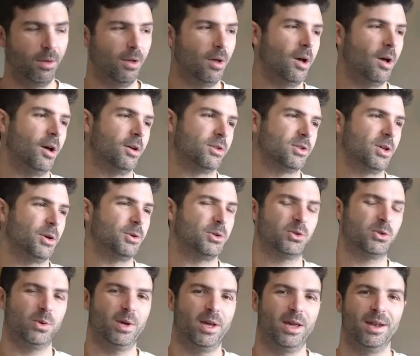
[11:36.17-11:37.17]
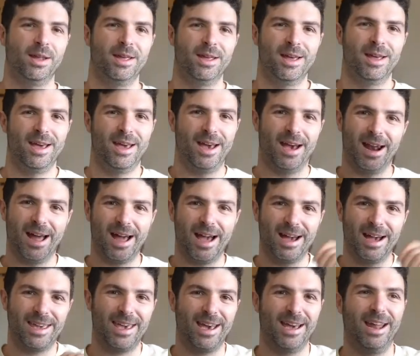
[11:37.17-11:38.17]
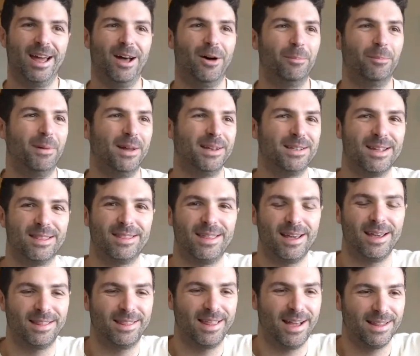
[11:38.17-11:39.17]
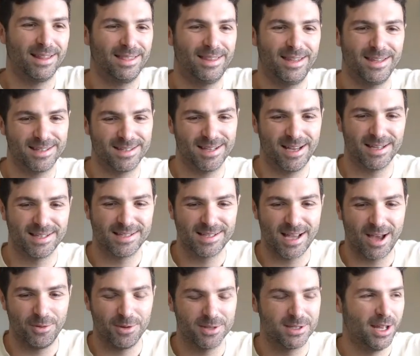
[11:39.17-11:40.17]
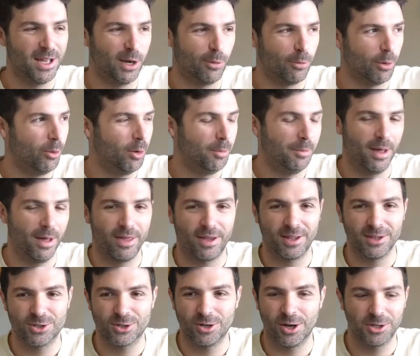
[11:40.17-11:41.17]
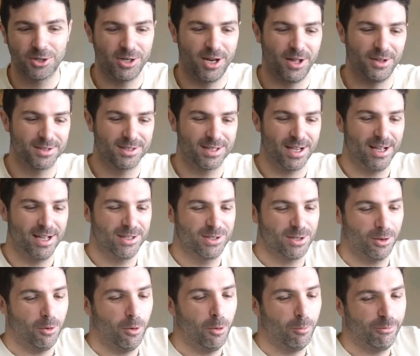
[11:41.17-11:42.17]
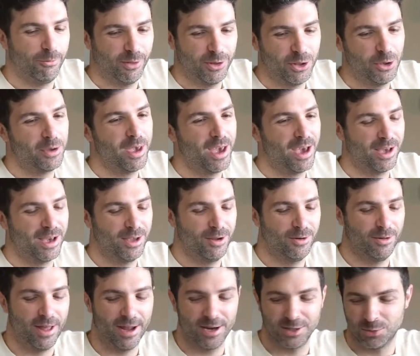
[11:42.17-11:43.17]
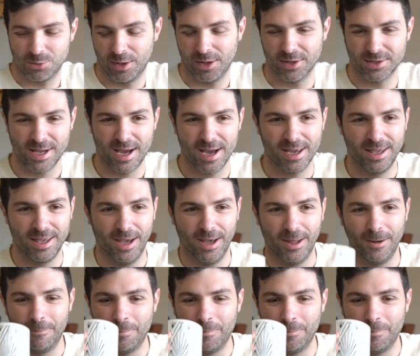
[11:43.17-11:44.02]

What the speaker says: So sweet. And I can't help but to think that this sound is getting ruined by the construction outside, so hopefully you can't hear that as well as I can.